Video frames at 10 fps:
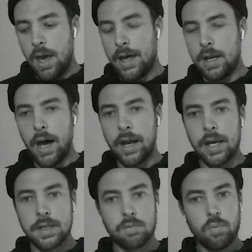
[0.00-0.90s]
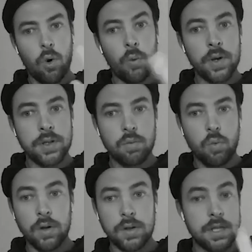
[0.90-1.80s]
I guess almost
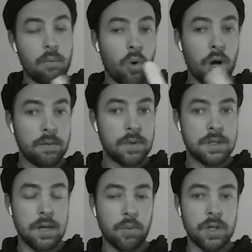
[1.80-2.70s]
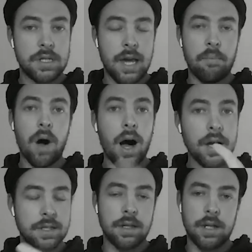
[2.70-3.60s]
somewhat some could say
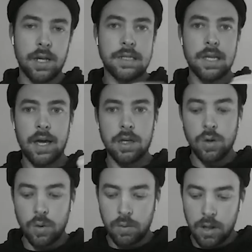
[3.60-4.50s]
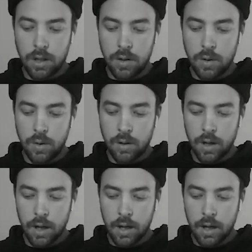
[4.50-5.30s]
mastered is that you